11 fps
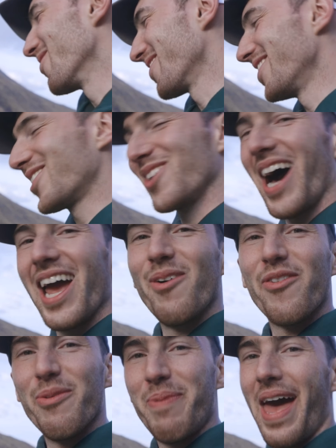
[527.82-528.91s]
We're gonna try it
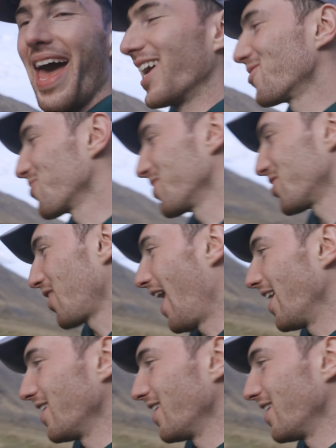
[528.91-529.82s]
with the pegs. We're gonna try